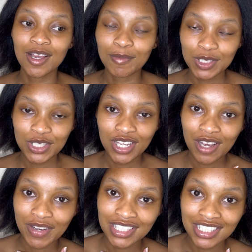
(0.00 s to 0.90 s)
gonna show you how
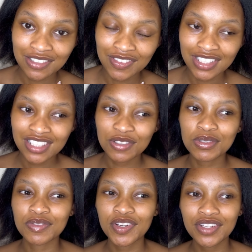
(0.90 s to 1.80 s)
I achieved this it was
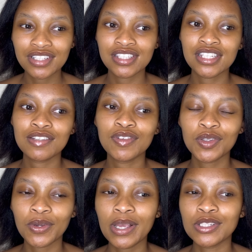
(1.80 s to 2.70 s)
very easy even
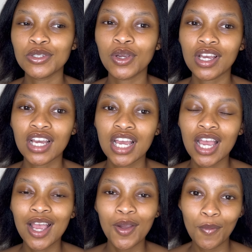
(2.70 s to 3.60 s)
though it took
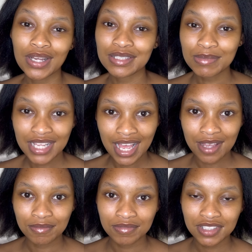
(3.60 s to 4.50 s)
quite some
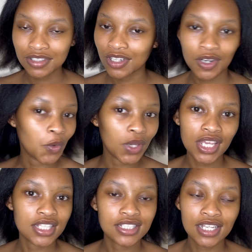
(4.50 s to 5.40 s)
time this is not a quick
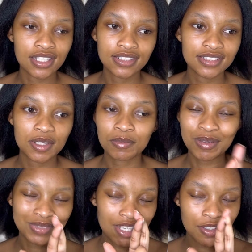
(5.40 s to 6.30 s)
hairstyle I'm
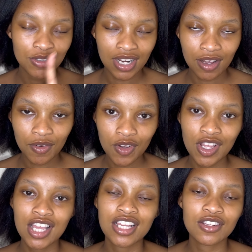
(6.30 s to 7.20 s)
telling you now
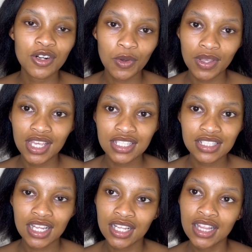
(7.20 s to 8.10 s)
it's not a quick
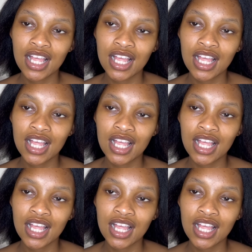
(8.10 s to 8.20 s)
hairstyle